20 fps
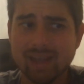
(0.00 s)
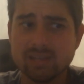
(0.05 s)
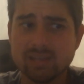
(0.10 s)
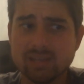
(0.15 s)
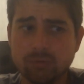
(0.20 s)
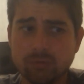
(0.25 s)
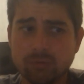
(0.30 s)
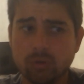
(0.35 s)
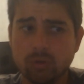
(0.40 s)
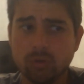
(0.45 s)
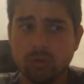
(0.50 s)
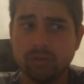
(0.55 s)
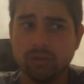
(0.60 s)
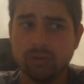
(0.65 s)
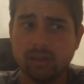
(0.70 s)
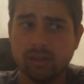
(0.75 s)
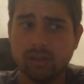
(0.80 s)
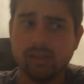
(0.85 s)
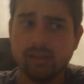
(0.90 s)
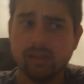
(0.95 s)
As
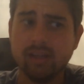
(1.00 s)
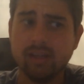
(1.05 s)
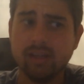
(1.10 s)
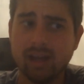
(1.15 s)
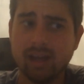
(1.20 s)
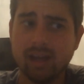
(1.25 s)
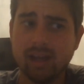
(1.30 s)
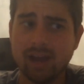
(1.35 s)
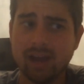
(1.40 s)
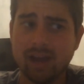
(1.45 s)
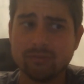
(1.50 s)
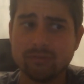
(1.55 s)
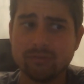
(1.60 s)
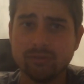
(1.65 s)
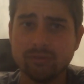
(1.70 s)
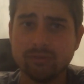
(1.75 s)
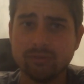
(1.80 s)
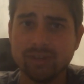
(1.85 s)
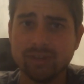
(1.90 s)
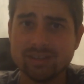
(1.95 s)
for the
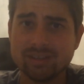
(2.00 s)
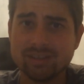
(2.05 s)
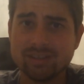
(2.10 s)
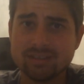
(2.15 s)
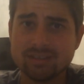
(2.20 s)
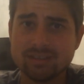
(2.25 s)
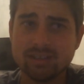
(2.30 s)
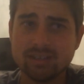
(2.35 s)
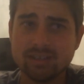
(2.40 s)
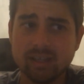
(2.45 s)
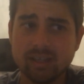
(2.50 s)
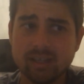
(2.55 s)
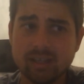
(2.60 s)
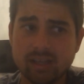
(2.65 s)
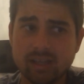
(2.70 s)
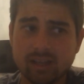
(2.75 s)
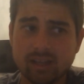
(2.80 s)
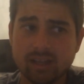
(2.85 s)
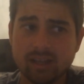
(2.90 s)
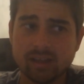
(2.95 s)
after effects,
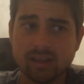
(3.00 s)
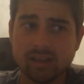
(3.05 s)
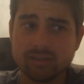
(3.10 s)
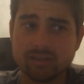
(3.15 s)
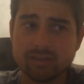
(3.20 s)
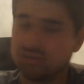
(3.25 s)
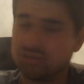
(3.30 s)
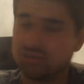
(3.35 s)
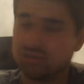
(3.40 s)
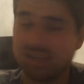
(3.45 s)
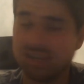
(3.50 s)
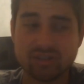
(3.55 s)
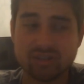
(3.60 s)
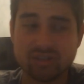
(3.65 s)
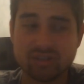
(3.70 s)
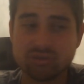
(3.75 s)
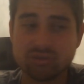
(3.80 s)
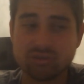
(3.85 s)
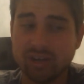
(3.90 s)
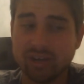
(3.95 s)
you just
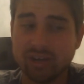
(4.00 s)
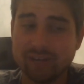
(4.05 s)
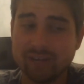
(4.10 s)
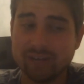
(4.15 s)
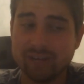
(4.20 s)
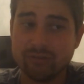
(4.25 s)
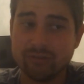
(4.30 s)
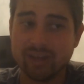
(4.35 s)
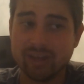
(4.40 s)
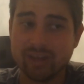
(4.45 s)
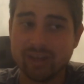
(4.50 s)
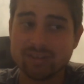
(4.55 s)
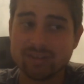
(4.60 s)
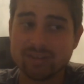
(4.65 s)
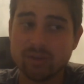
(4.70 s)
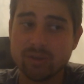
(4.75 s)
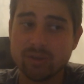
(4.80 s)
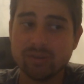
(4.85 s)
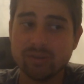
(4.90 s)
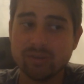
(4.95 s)
get a straight F for
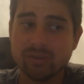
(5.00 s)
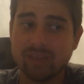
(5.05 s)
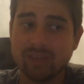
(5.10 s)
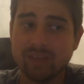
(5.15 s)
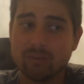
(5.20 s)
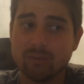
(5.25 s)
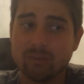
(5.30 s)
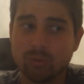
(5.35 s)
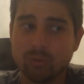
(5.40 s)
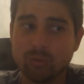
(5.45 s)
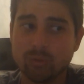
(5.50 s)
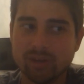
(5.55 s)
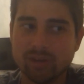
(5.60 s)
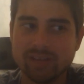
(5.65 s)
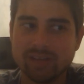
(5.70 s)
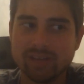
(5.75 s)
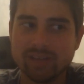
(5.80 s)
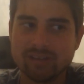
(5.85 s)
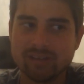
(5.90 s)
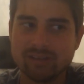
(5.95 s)
that. So I think that will
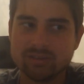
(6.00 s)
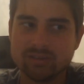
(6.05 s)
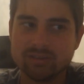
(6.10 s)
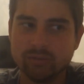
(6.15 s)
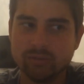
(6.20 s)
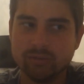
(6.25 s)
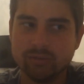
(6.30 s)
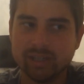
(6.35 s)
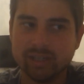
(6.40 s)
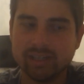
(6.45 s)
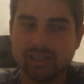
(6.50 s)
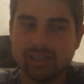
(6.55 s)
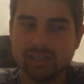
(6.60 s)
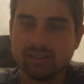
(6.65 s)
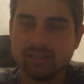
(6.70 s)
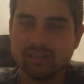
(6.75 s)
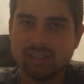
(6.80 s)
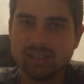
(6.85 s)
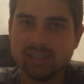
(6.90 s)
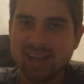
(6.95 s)
round out to
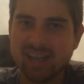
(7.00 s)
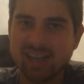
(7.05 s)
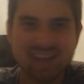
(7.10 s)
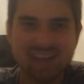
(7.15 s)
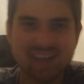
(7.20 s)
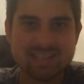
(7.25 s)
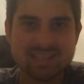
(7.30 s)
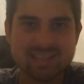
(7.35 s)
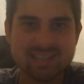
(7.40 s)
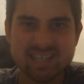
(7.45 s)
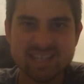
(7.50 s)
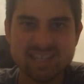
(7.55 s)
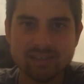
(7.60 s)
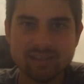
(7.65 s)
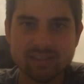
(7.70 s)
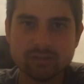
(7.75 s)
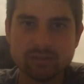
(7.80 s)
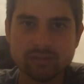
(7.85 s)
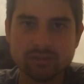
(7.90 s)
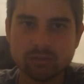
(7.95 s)
a
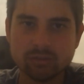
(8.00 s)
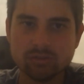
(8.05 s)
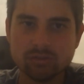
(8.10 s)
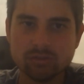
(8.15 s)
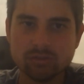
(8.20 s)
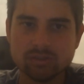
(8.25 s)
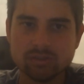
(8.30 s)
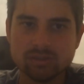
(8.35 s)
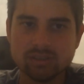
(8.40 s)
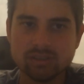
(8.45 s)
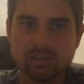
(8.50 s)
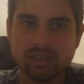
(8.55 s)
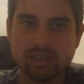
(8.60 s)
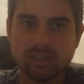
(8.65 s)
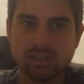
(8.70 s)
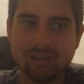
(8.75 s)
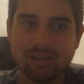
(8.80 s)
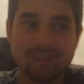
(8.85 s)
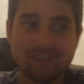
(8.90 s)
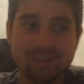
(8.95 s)
D overall.
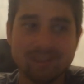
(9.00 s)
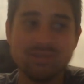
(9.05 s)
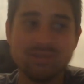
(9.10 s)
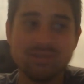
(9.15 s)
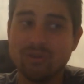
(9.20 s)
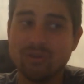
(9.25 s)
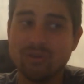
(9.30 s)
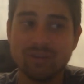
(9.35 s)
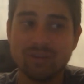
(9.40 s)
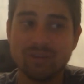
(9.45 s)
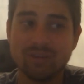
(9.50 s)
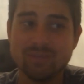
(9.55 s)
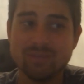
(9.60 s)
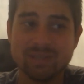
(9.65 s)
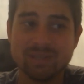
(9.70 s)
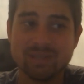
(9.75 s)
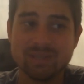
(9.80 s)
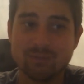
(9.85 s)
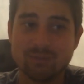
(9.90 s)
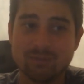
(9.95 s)
I do not
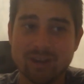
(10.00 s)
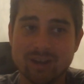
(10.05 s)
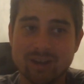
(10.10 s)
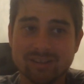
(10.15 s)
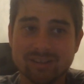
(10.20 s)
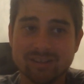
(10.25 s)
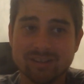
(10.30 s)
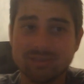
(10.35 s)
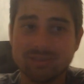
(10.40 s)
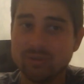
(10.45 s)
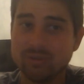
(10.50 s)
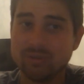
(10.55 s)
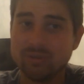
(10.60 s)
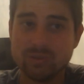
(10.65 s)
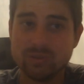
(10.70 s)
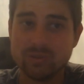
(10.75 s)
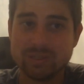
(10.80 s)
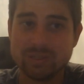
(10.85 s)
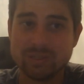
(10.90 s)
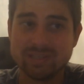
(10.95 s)
recommend this product.
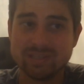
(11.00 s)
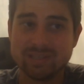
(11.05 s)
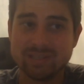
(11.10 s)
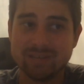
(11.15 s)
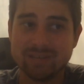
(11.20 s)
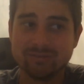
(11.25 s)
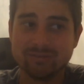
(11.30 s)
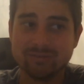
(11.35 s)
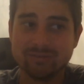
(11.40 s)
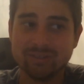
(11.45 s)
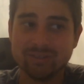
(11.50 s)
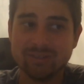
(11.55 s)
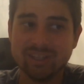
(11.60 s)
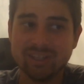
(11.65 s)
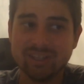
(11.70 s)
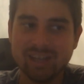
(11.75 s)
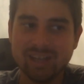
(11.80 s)
Don't do it to yourself.